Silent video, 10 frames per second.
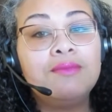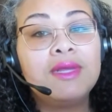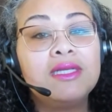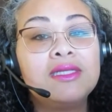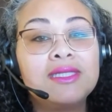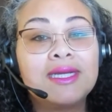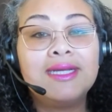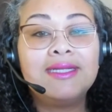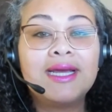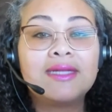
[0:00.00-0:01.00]
is to
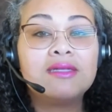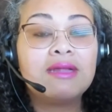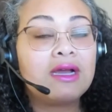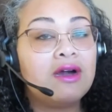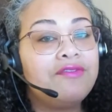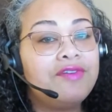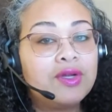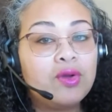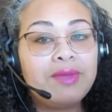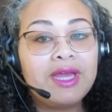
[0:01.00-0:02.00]
connect like a
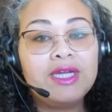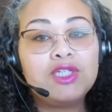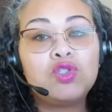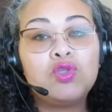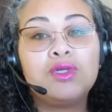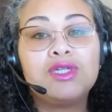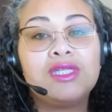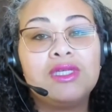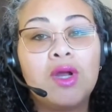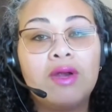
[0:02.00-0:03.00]
funnel page to our
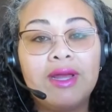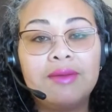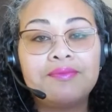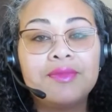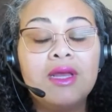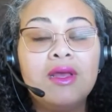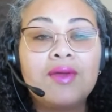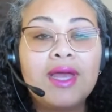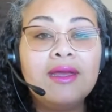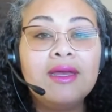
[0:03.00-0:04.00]
CRM.
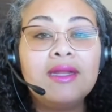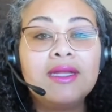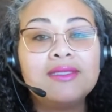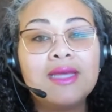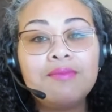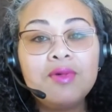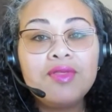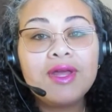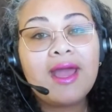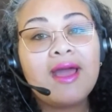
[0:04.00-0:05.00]
Okay, an example
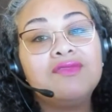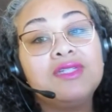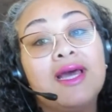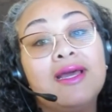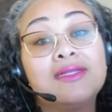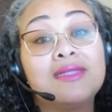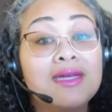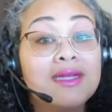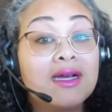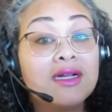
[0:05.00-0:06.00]
that I have to that is to
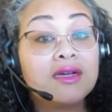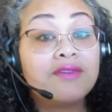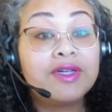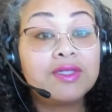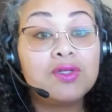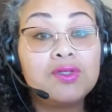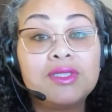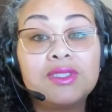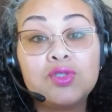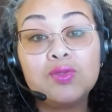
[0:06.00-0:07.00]
connect
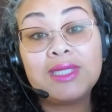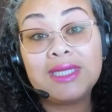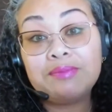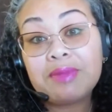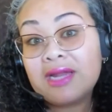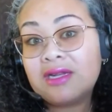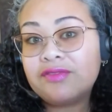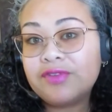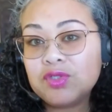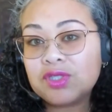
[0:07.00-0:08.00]
ClickFunnels to Keep and
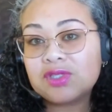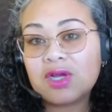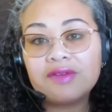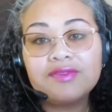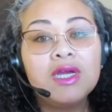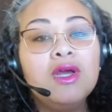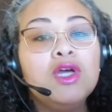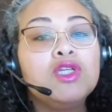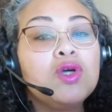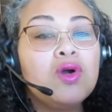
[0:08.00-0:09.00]
Infusionsoft.
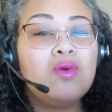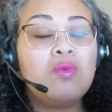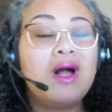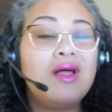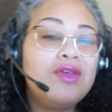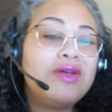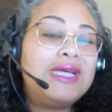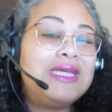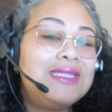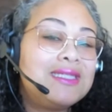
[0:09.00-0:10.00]
So while there
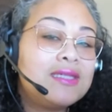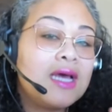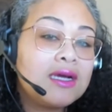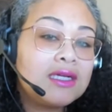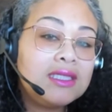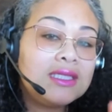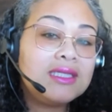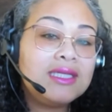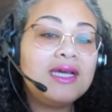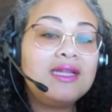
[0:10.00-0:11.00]
is
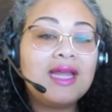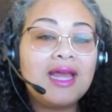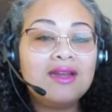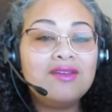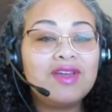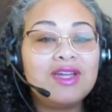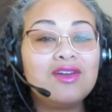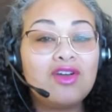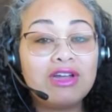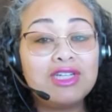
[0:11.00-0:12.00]
technically a native
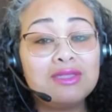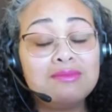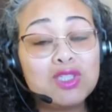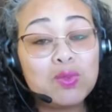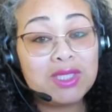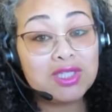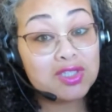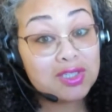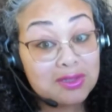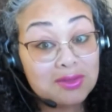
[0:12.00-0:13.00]
integration between the
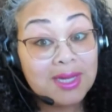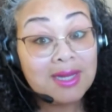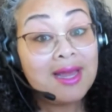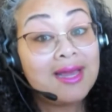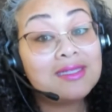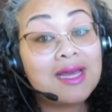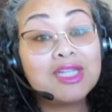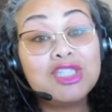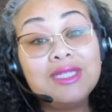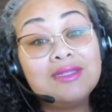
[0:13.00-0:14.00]
two, it's
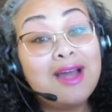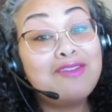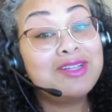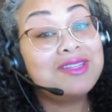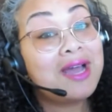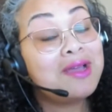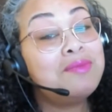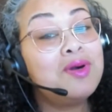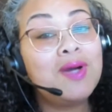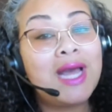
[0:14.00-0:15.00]
actually not
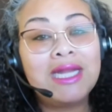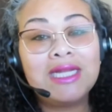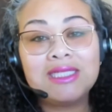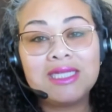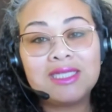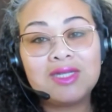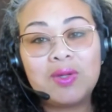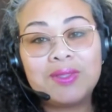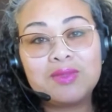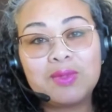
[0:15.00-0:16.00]
reliable and it doesn't
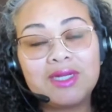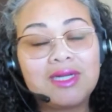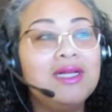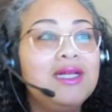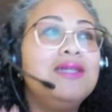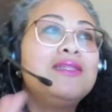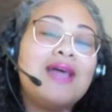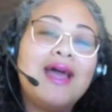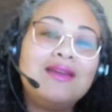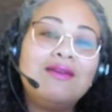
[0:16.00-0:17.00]
always work.
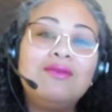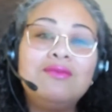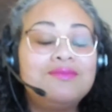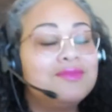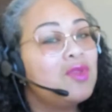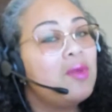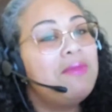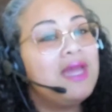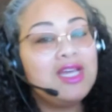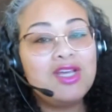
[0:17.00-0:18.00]
Side note,
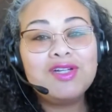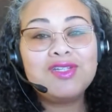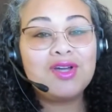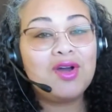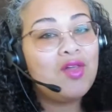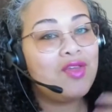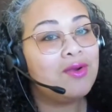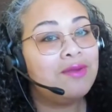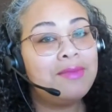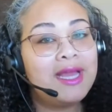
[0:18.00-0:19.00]
many years ago, they
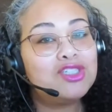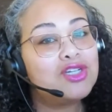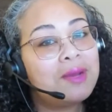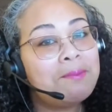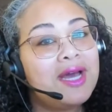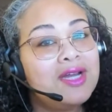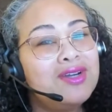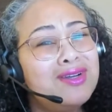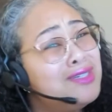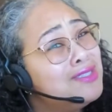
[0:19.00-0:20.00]
were major
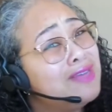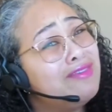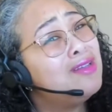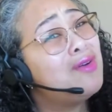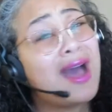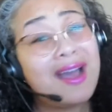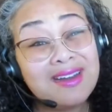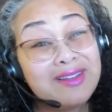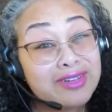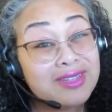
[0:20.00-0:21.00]
competitors, even though I
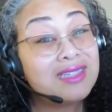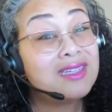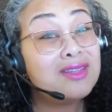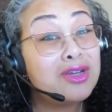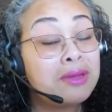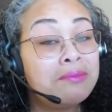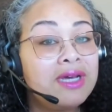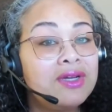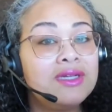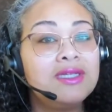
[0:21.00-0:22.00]
never think that they're
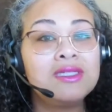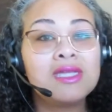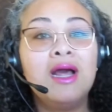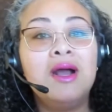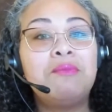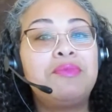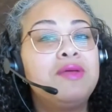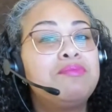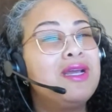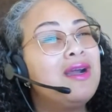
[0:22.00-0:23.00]
competitors.
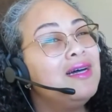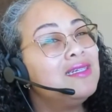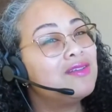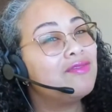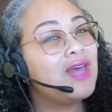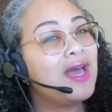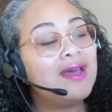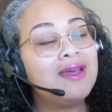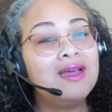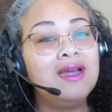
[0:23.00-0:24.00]
But because of
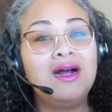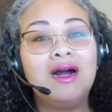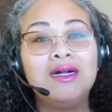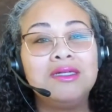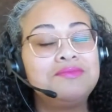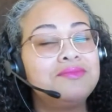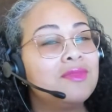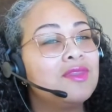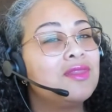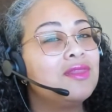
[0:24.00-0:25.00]
that,
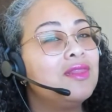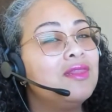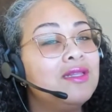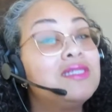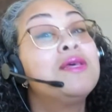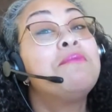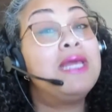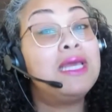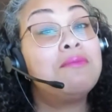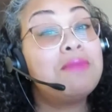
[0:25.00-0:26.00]
to
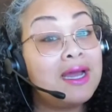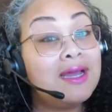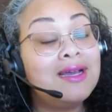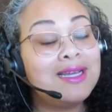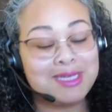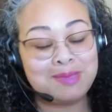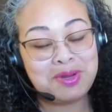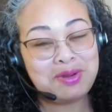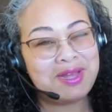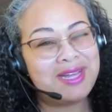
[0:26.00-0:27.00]
me, in my
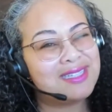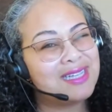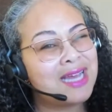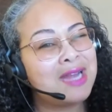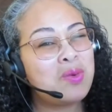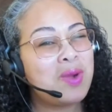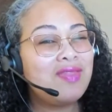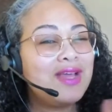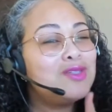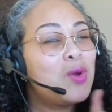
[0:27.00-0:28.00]
experience, that's kind of why
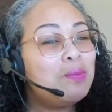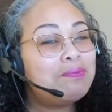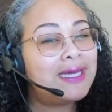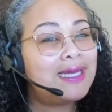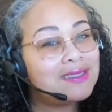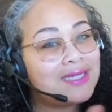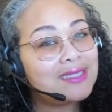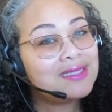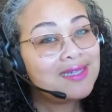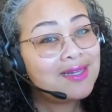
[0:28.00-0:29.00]
they don't play as nice
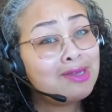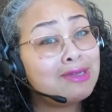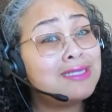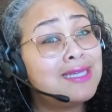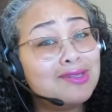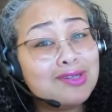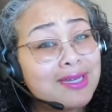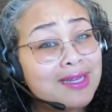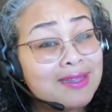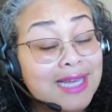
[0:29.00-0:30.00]
together because
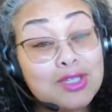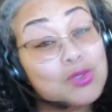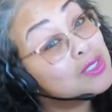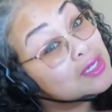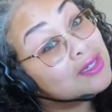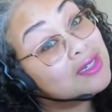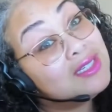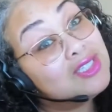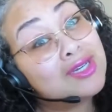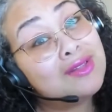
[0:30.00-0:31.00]
they used to look at
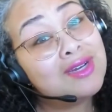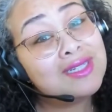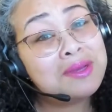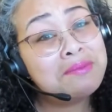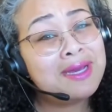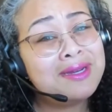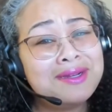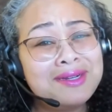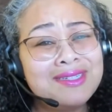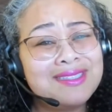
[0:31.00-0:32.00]
each other as
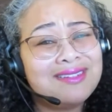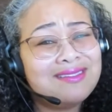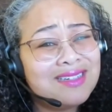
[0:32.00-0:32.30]
competitors and